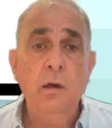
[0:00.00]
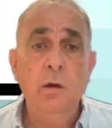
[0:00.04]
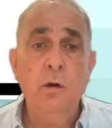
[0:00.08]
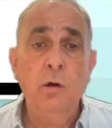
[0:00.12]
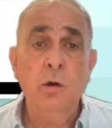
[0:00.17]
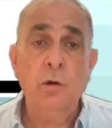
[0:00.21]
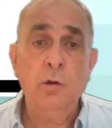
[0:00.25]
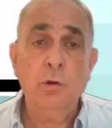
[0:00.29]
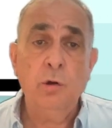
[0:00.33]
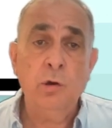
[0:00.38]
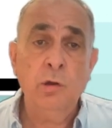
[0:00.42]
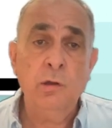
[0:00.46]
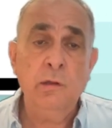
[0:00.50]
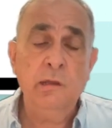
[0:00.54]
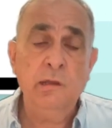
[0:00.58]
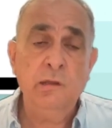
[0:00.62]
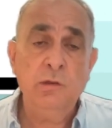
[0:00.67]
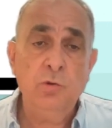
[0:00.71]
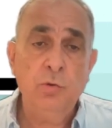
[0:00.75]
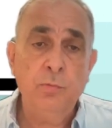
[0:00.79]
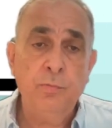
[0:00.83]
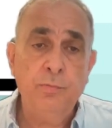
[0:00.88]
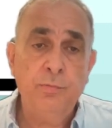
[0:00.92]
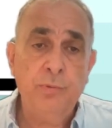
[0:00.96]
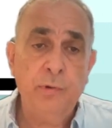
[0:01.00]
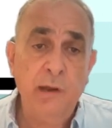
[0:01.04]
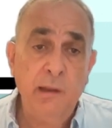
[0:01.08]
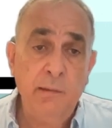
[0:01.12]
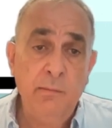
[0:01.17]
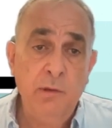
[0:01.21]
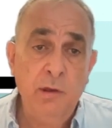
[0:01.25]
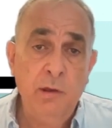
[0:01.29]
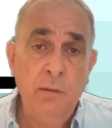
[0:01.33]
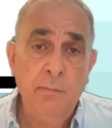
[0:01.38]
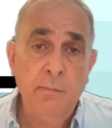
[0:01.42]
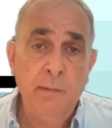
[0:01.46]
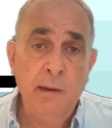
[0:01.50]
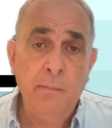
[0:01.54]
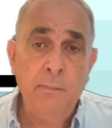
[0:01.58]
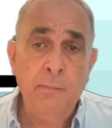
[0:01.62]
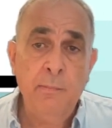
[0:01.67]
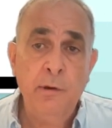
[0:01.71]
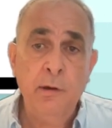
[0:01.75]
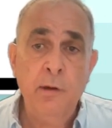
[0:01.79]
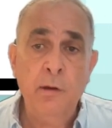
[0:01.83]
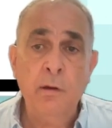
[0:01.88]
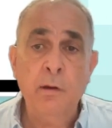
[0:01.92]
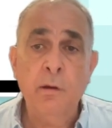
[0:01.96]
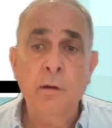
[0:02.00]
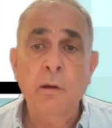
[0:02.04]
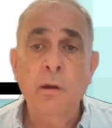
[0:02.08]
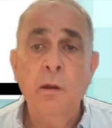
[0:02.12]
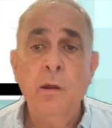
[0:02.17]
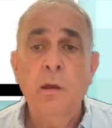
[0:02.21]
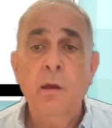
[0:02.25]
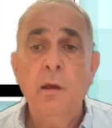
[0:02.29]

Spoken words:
or only to premium member,